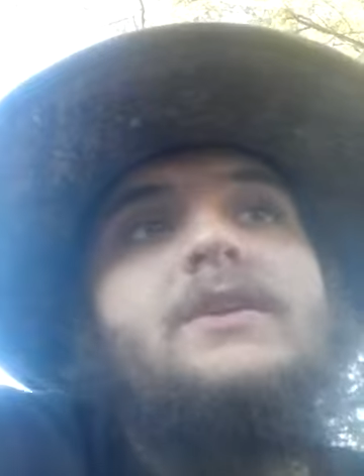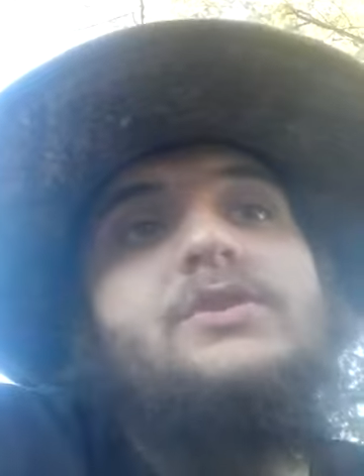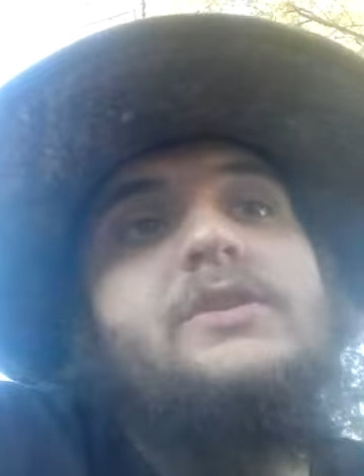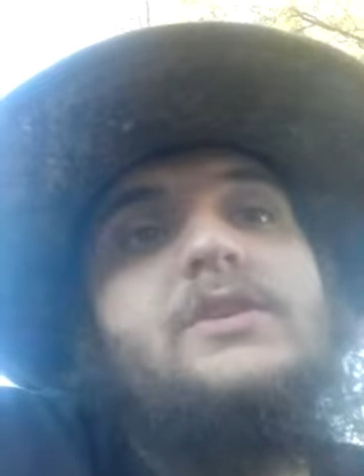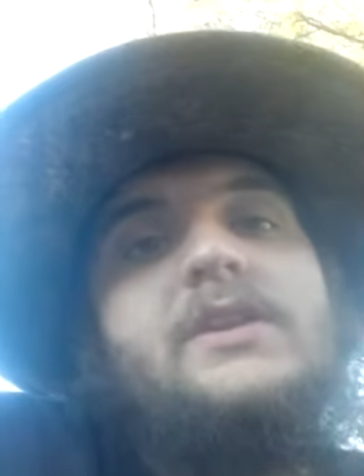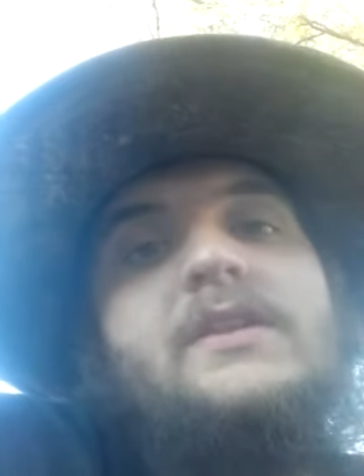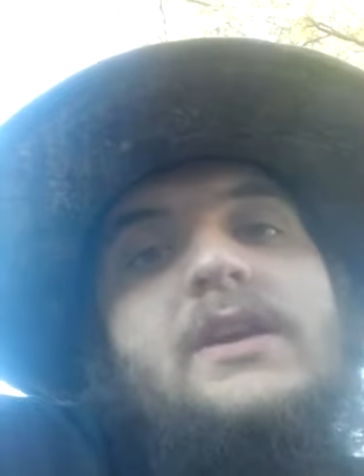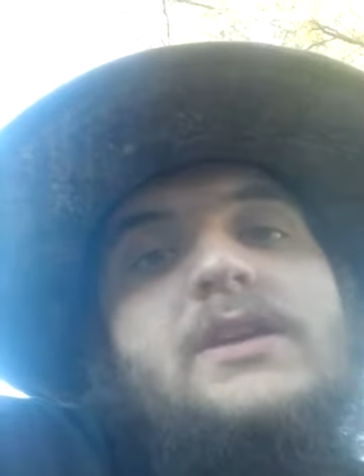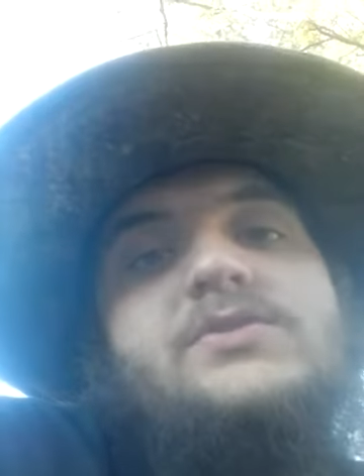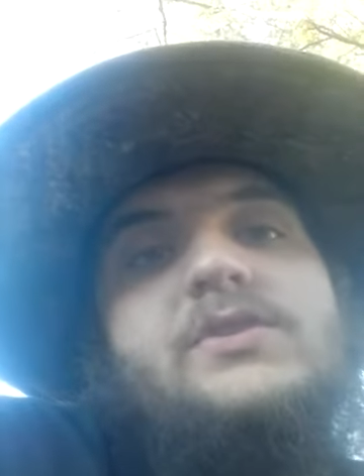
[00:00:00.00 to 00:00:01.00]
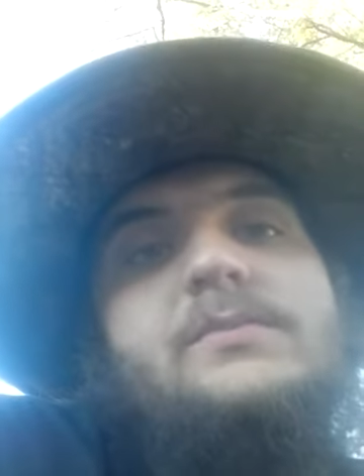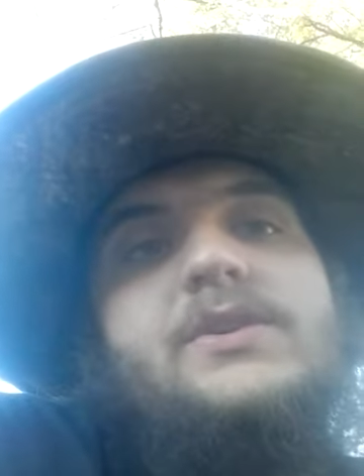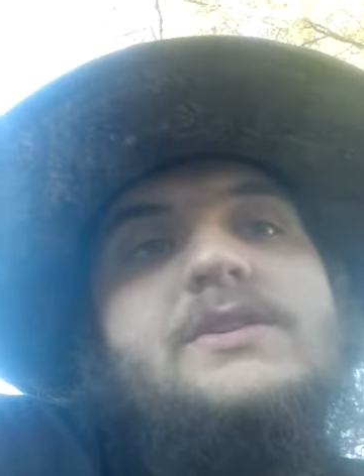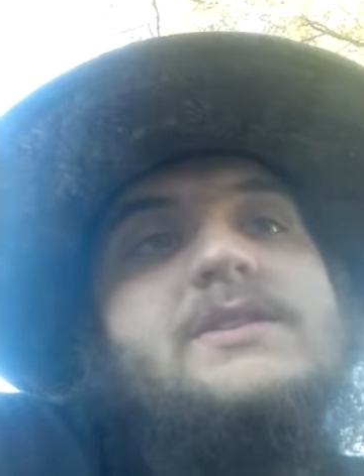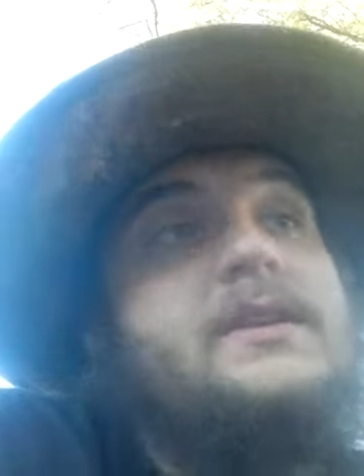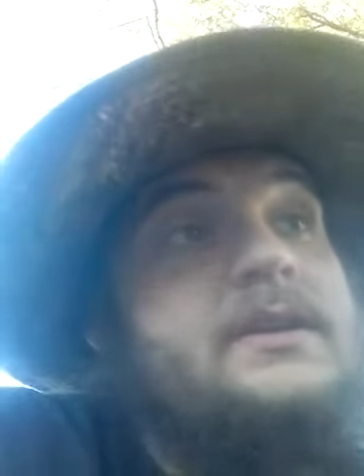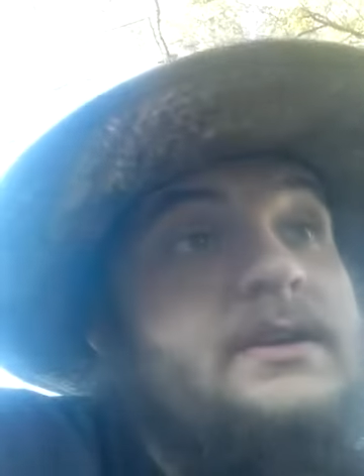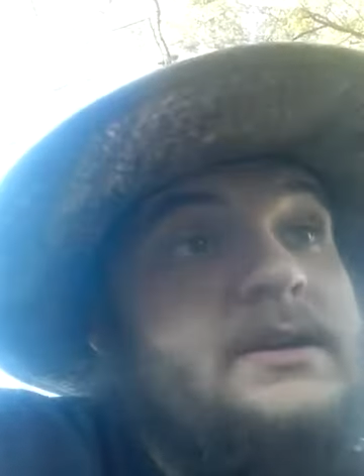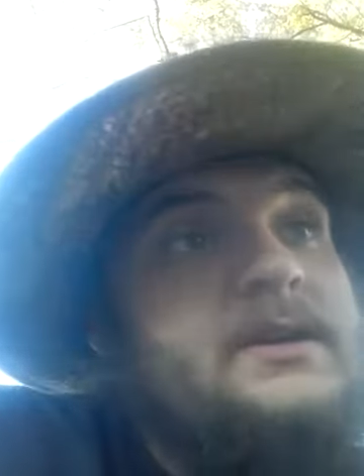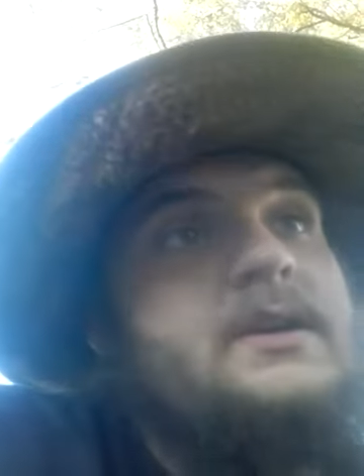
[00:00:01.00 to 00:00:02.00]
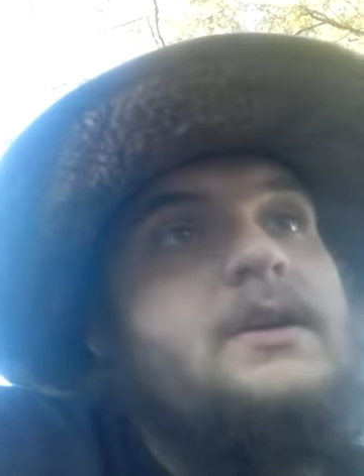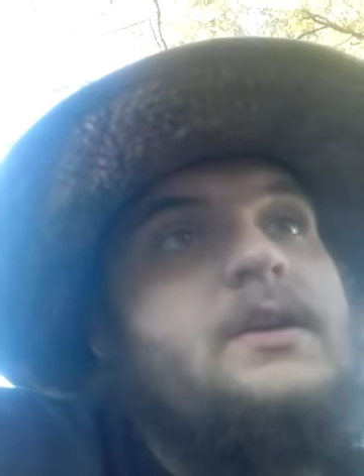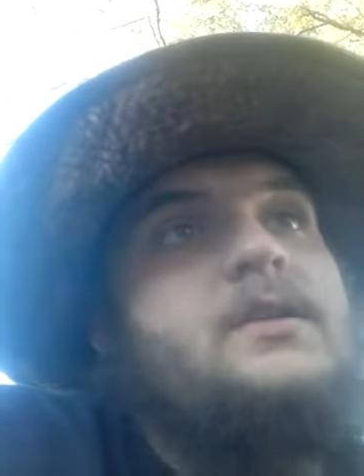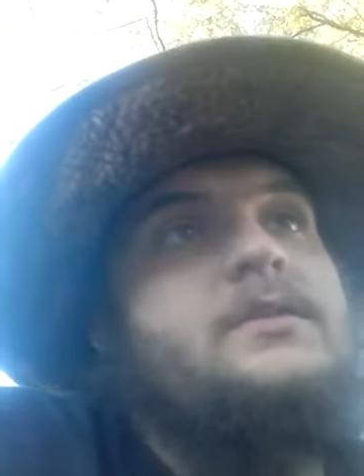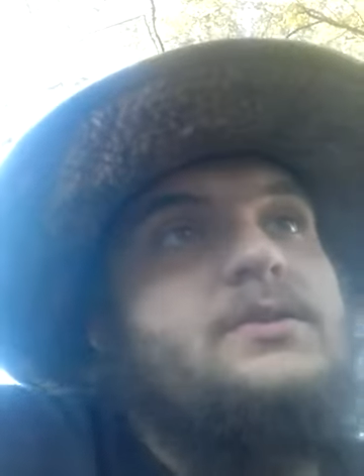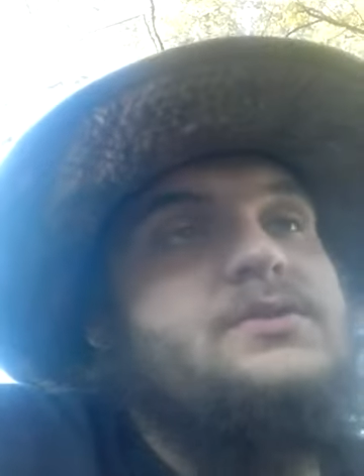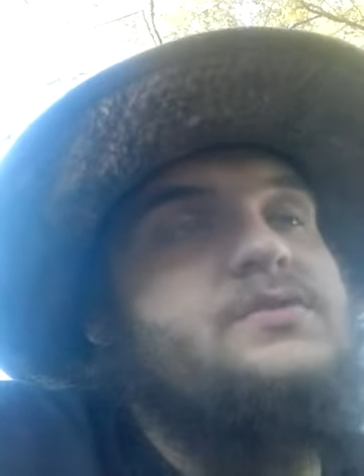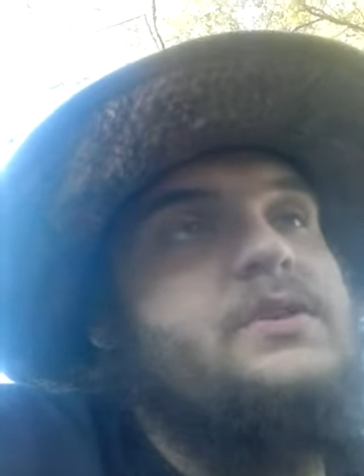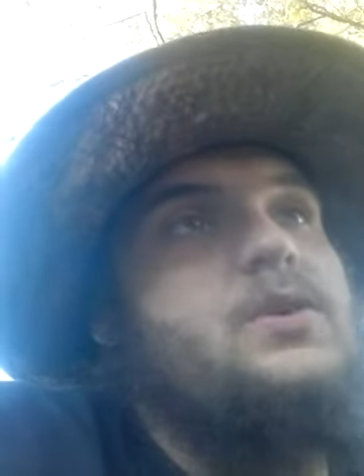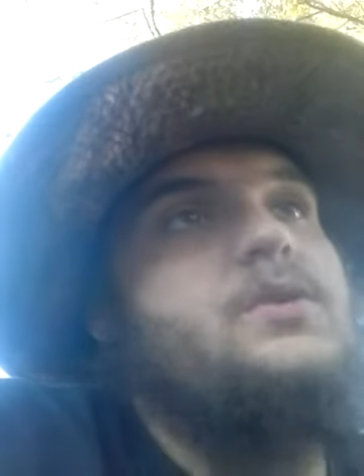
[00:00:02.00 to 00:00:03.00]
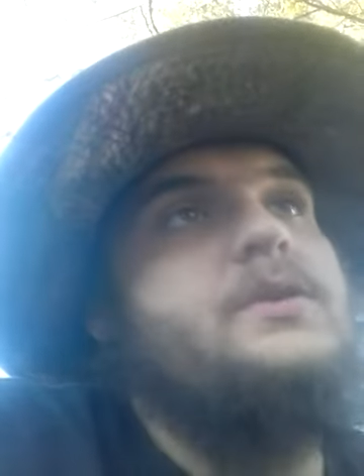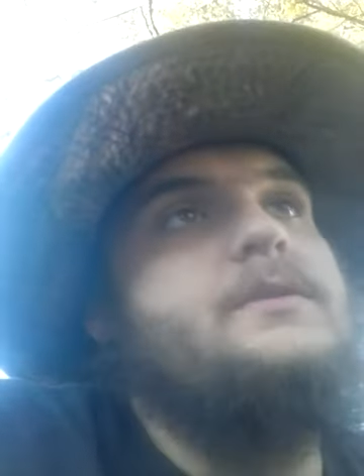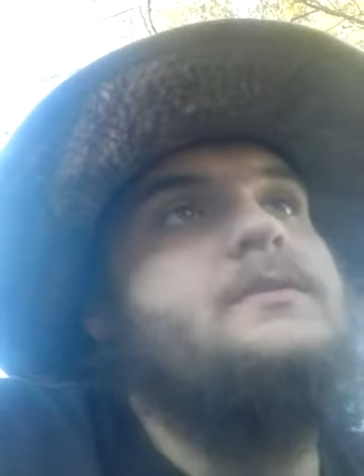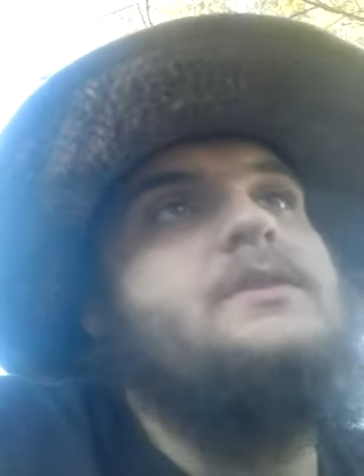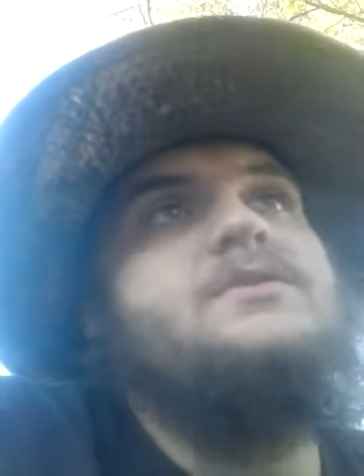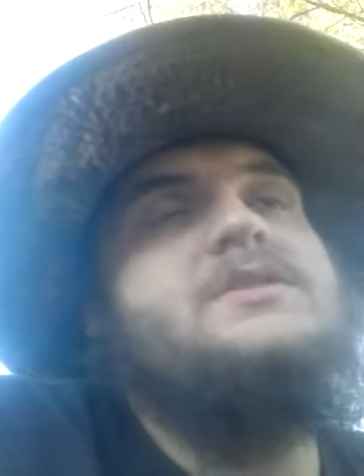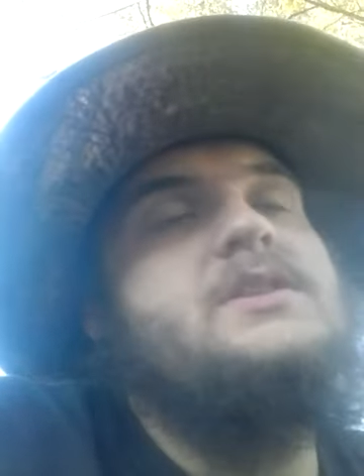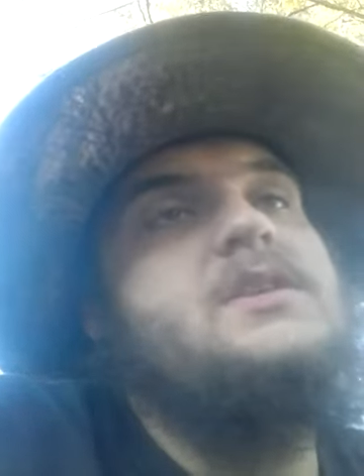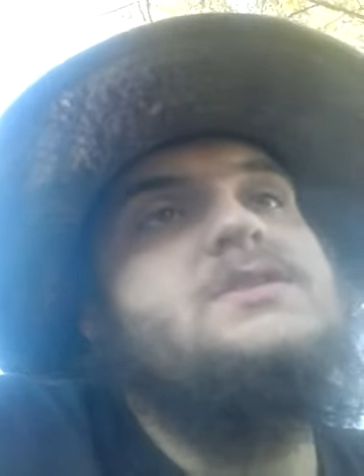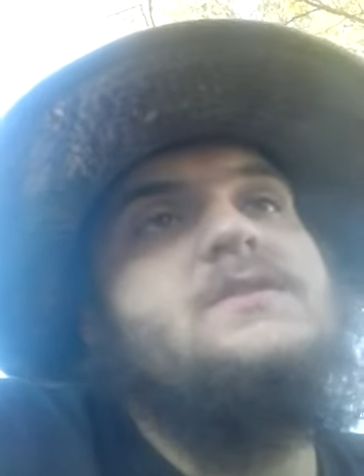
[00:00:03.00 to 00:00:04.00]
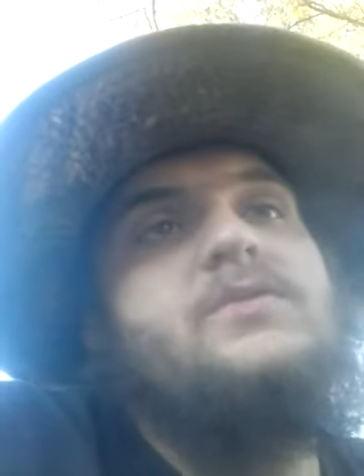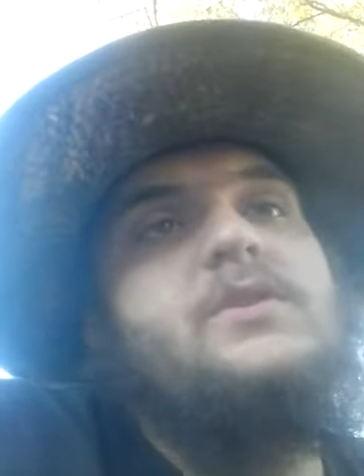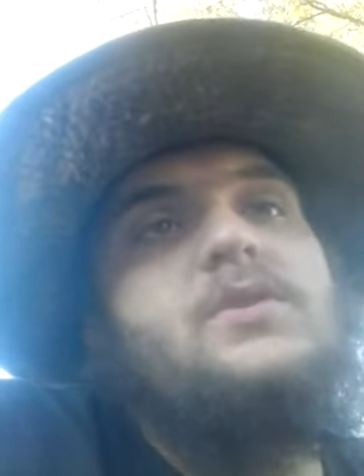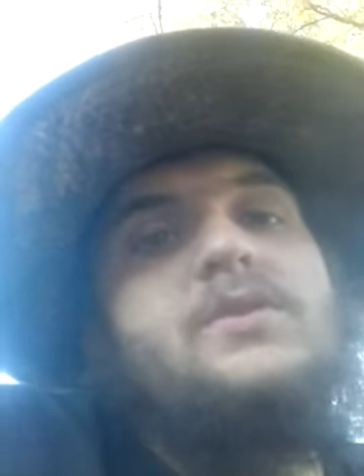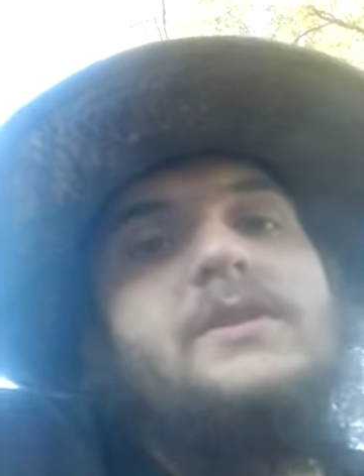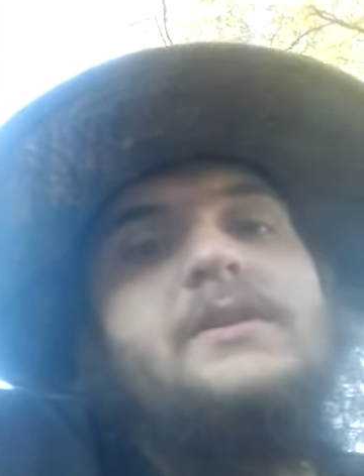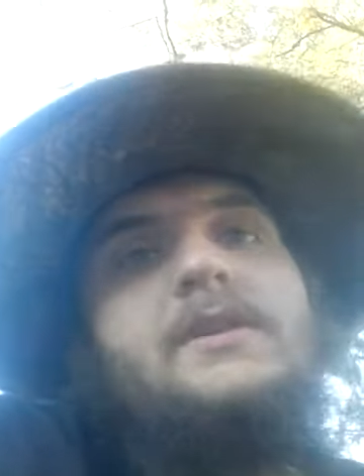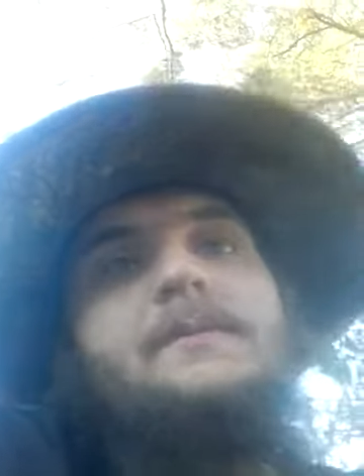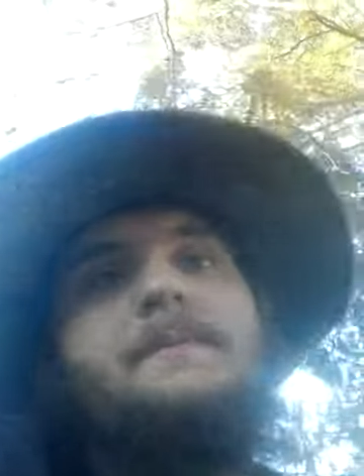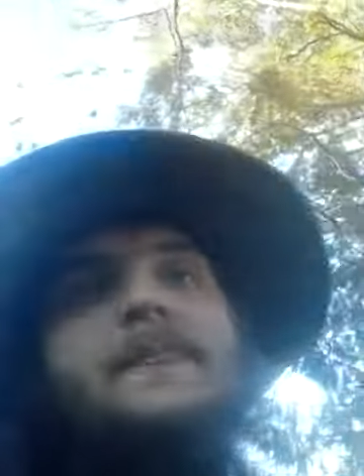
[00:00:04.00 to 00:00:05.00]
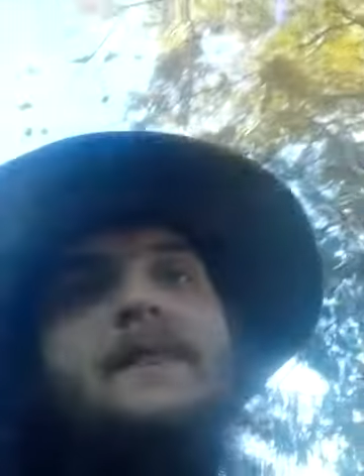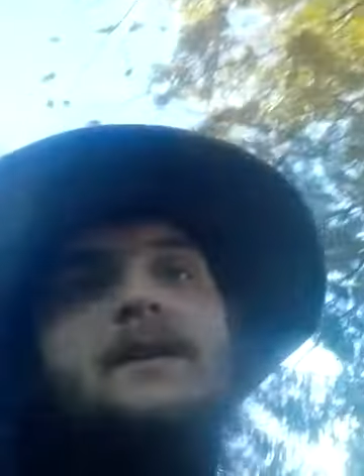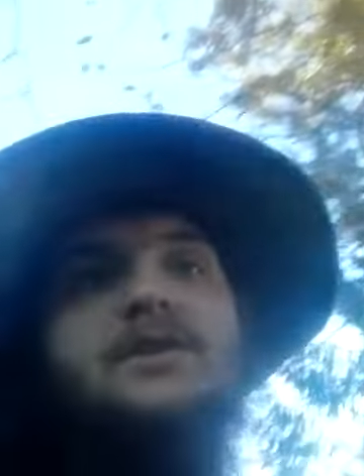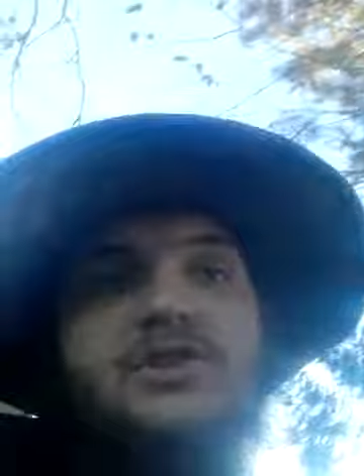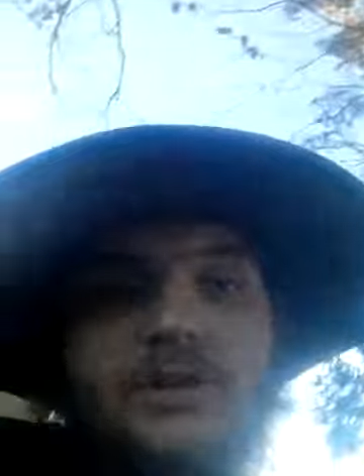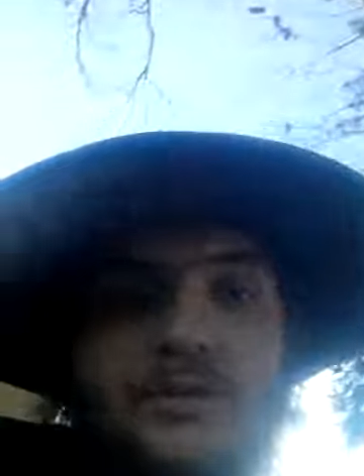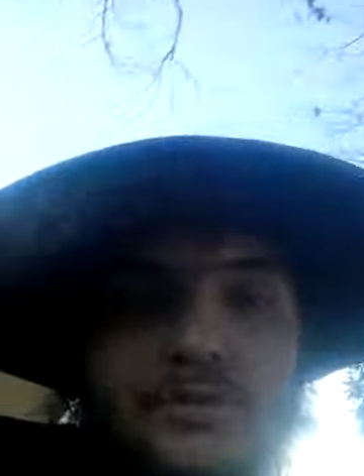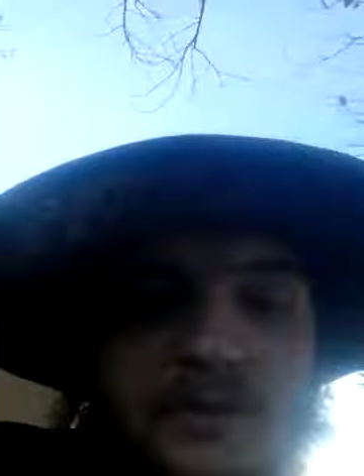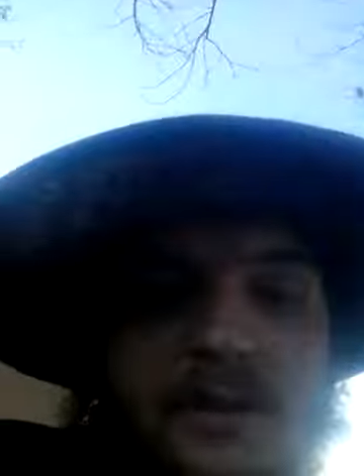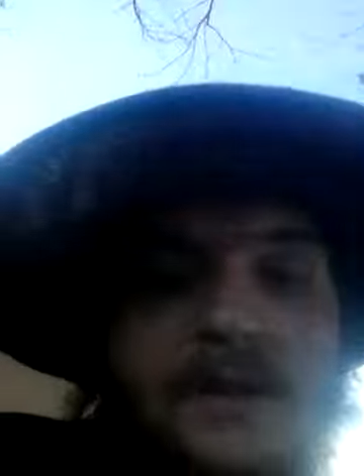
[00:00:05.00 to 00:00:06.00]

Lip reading: you can look in the history books, and there's tons of recorded children,